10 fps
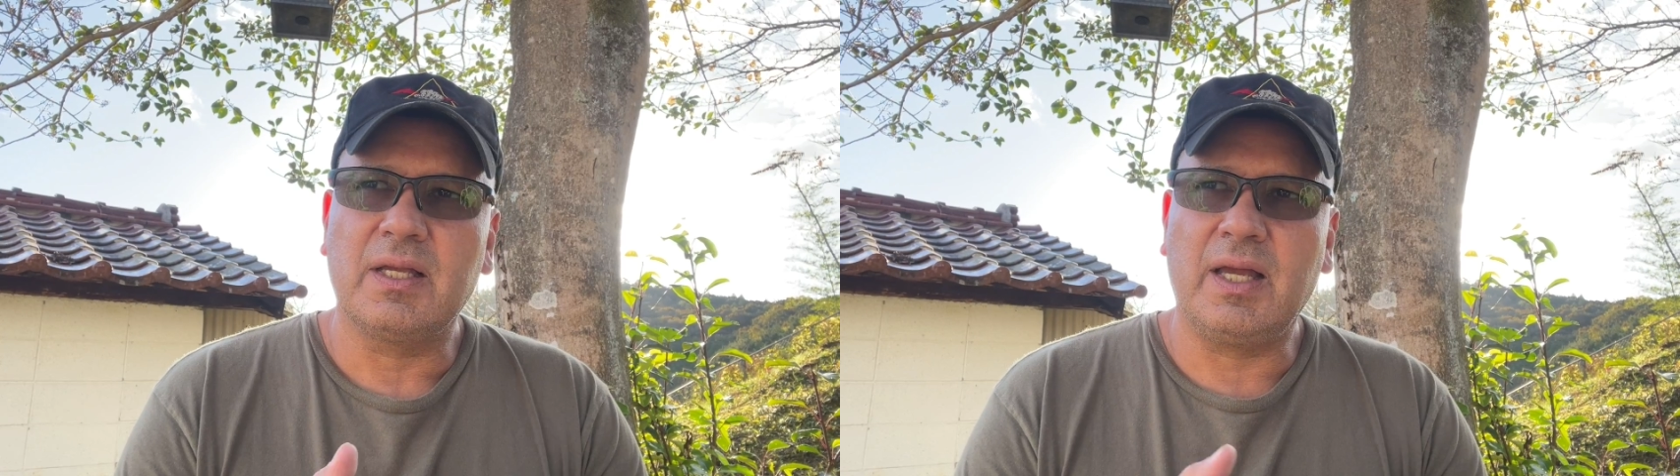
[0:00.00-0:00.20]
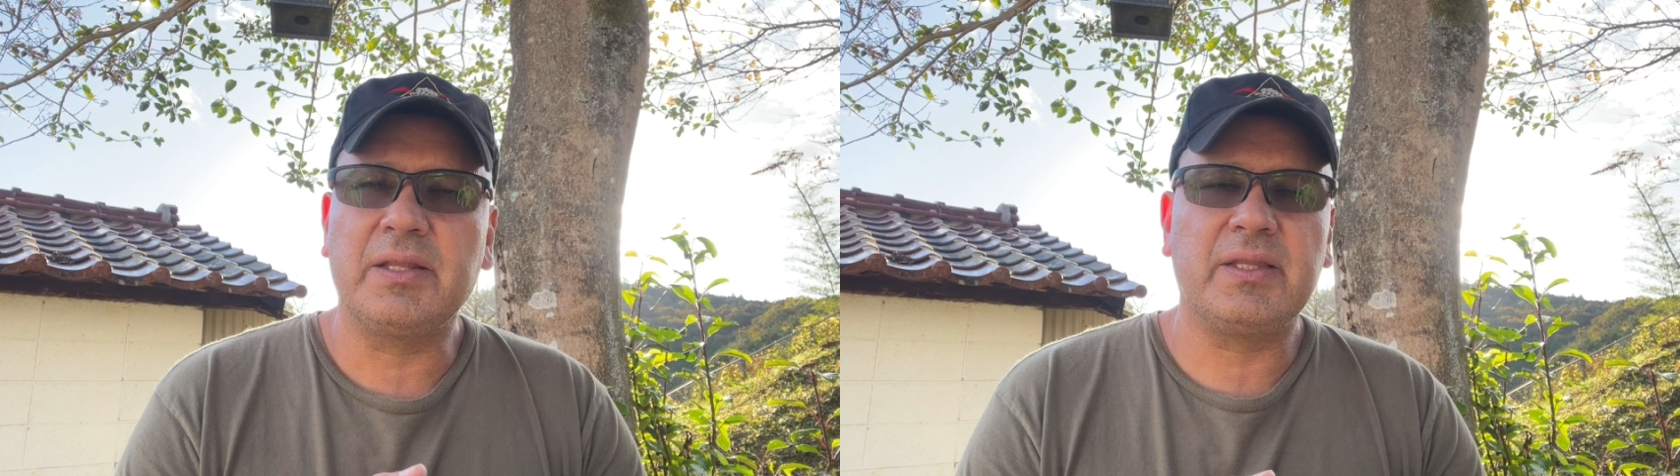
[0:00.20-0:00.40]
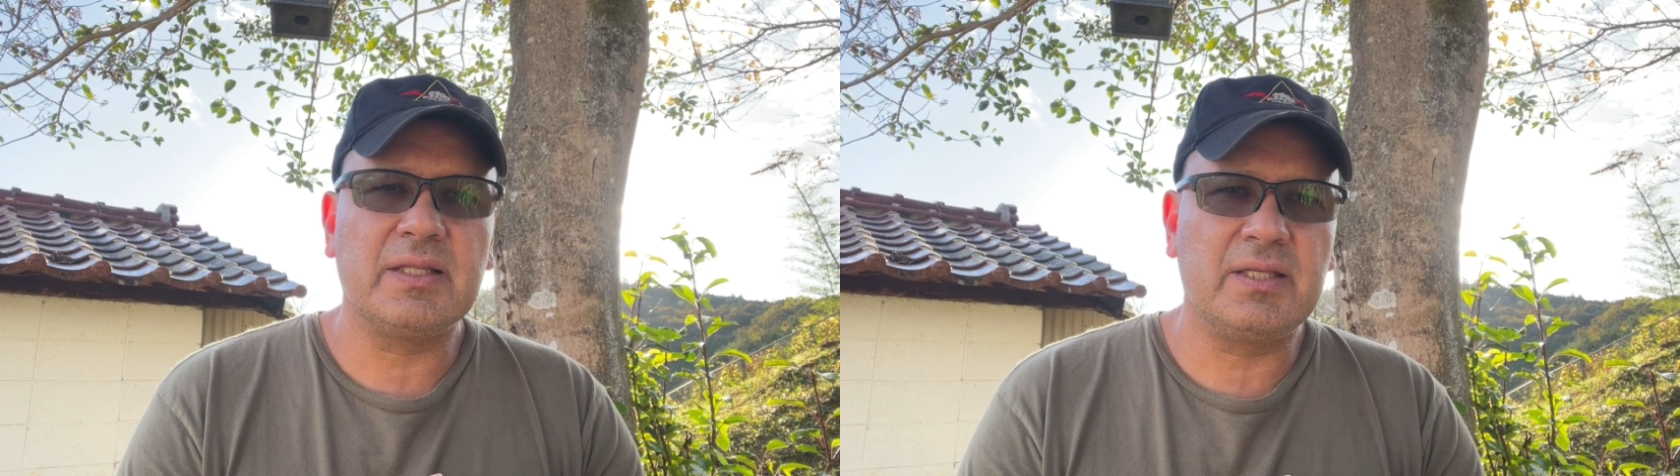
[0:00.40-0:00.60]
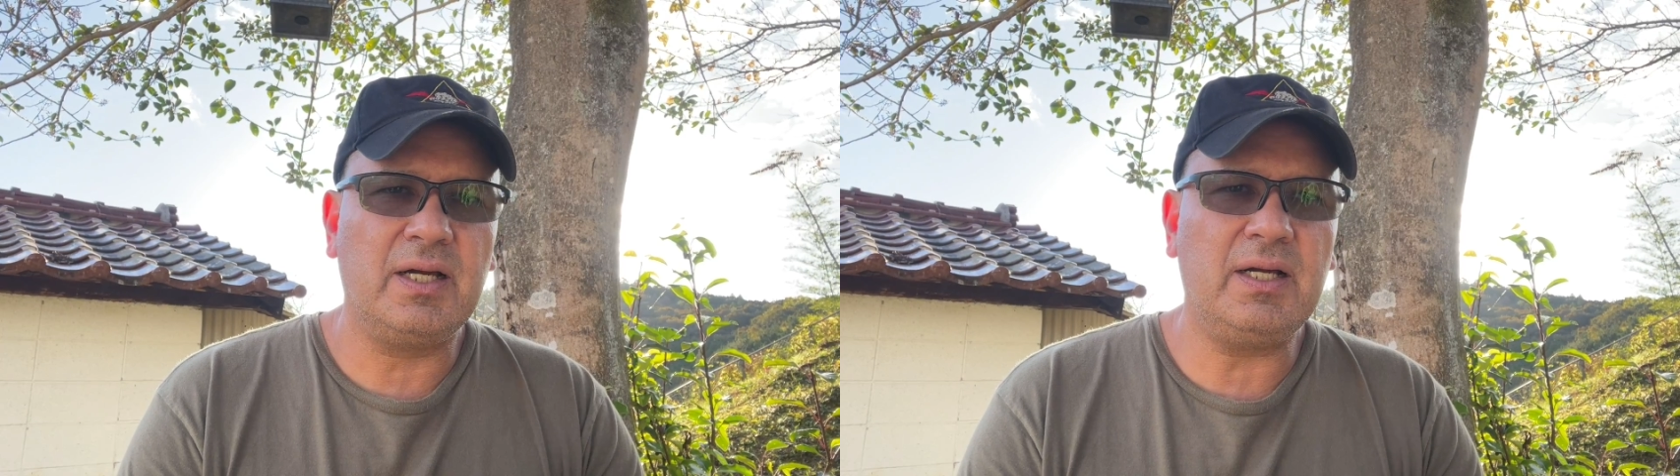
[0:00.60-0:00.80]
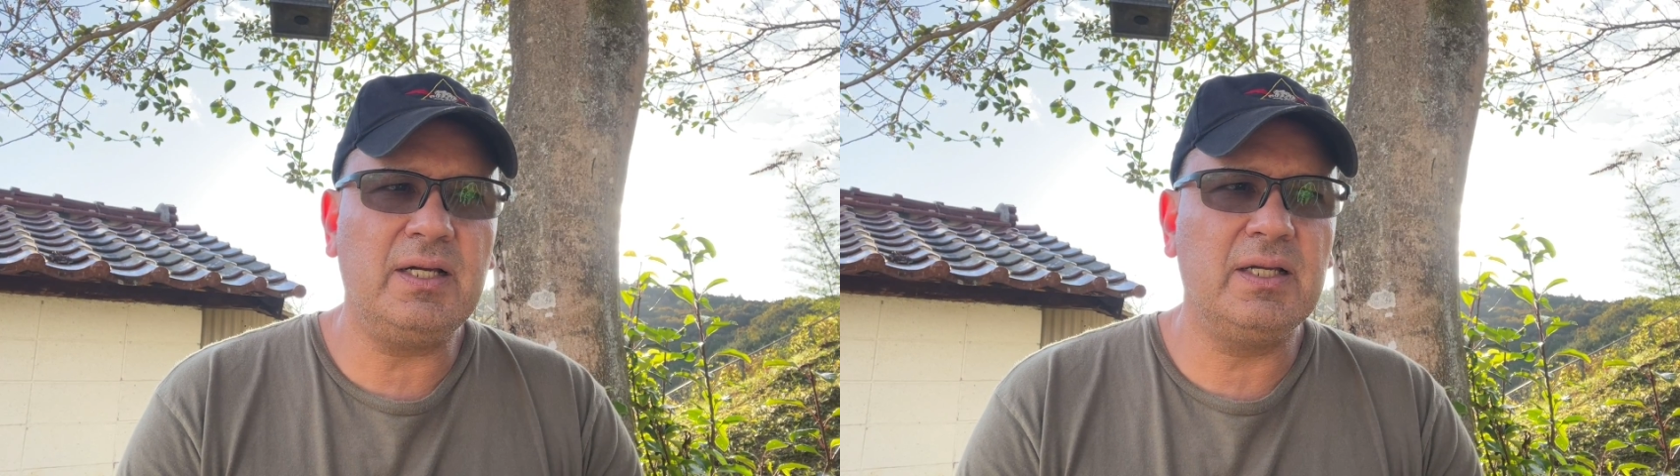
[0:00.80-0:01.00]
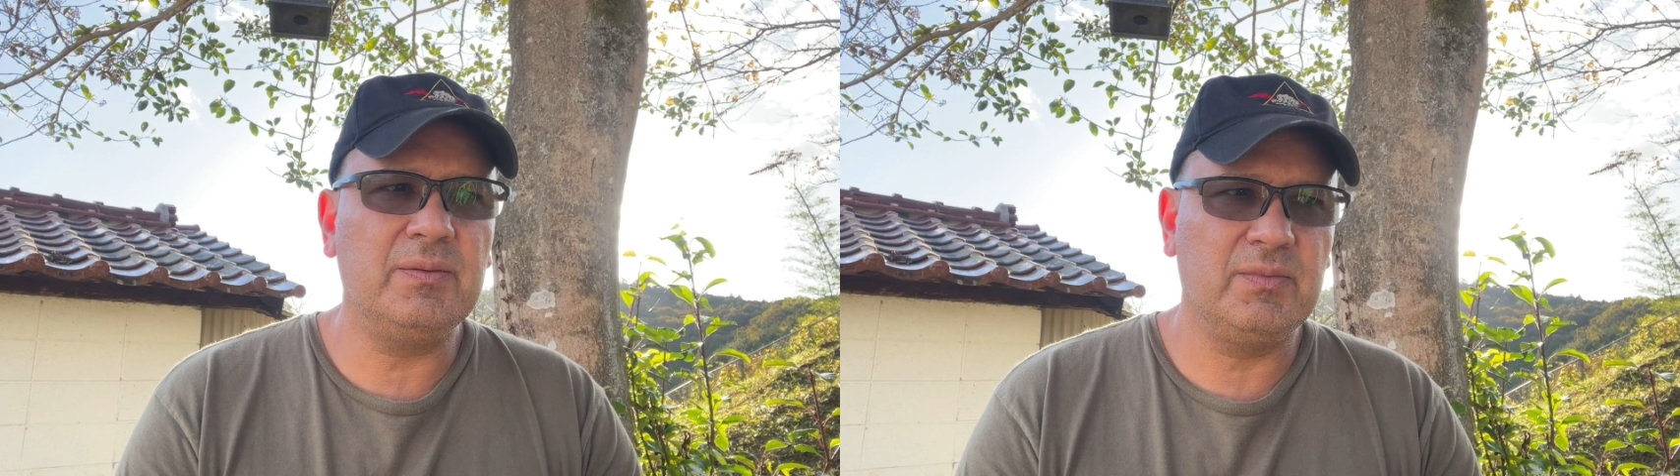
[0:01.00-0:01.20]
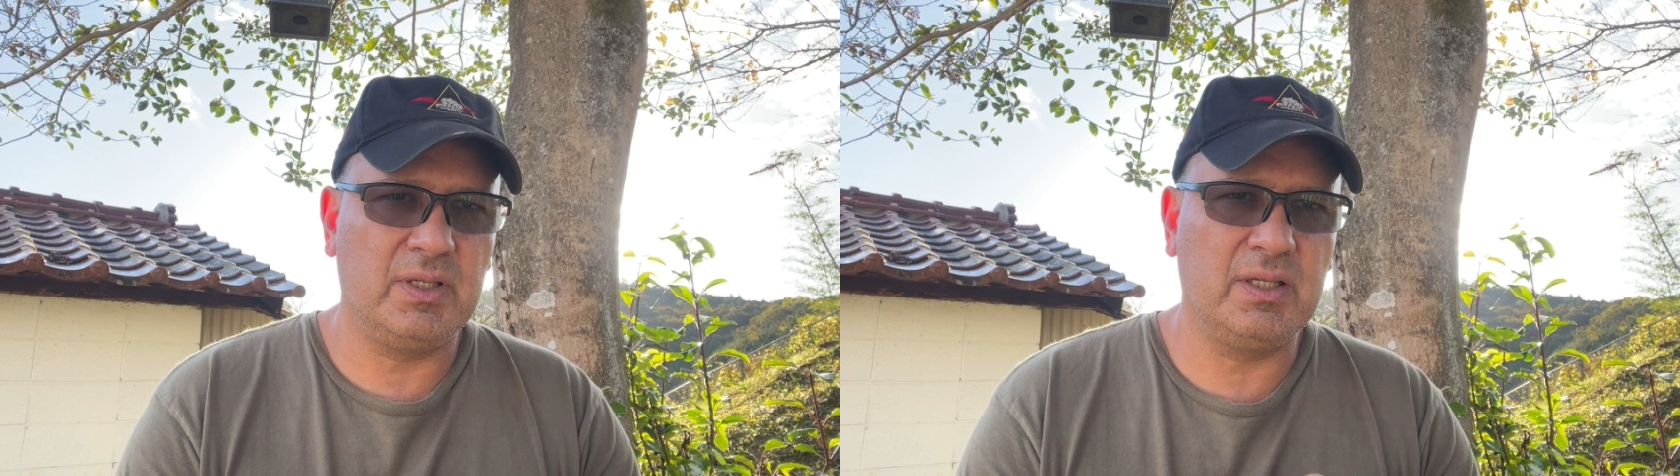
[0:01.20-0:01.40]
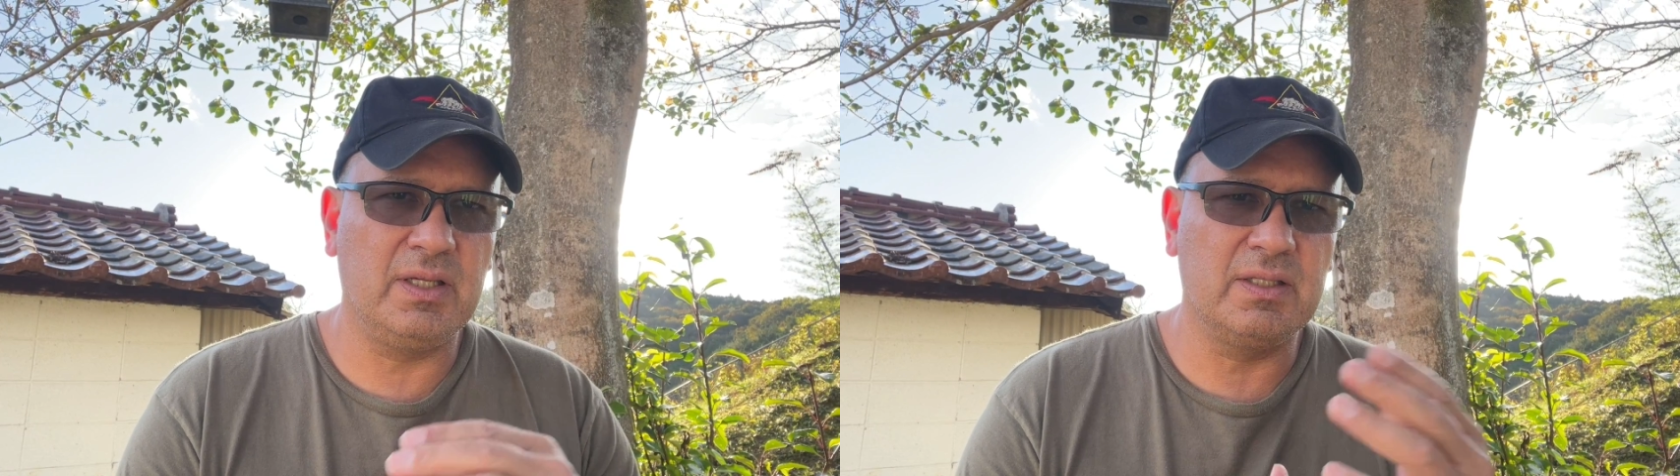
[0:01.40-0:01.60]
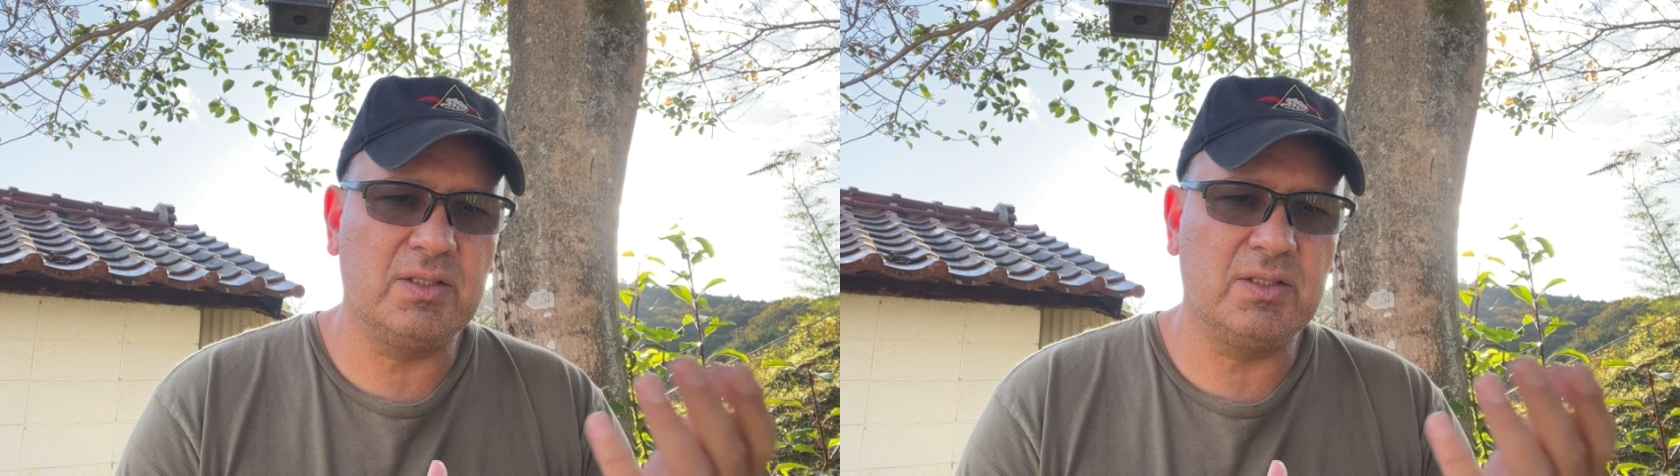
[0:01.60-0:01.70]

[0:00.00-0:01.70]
At that time, again,